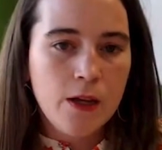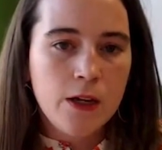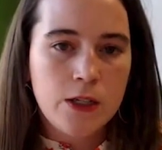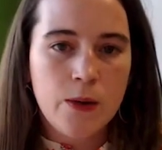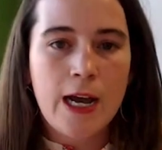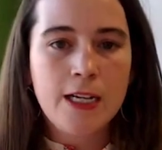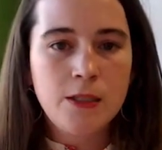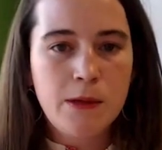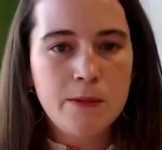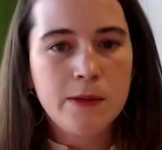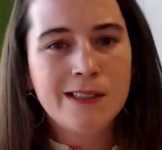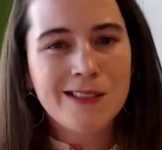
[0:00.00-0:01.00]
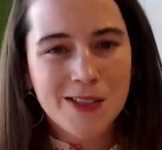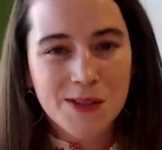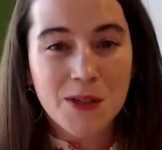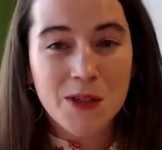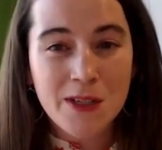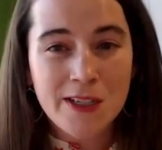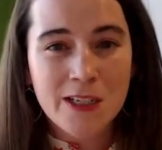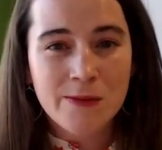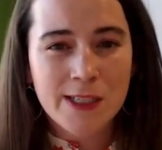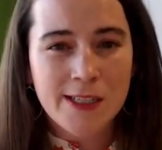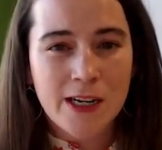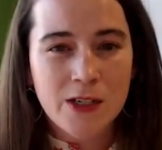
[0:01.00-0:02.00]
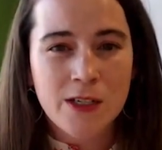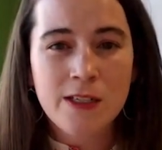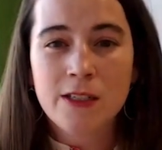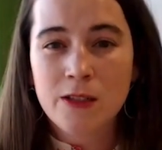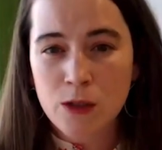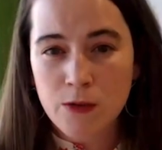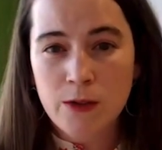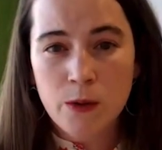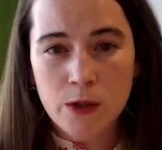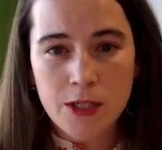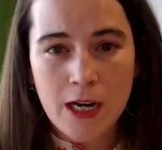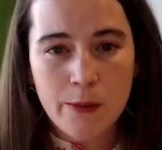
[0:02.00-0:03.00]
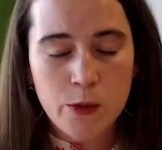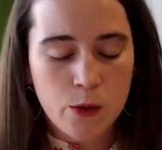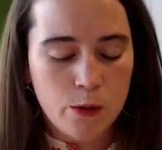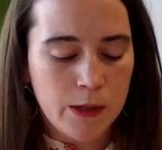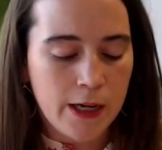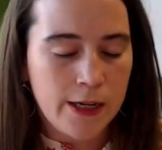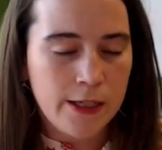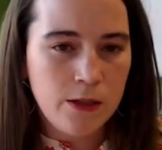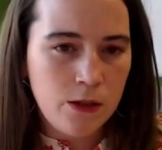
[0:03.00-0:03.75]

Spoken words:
So as people get discouraged in recessions and there's fewer jobs to apply to,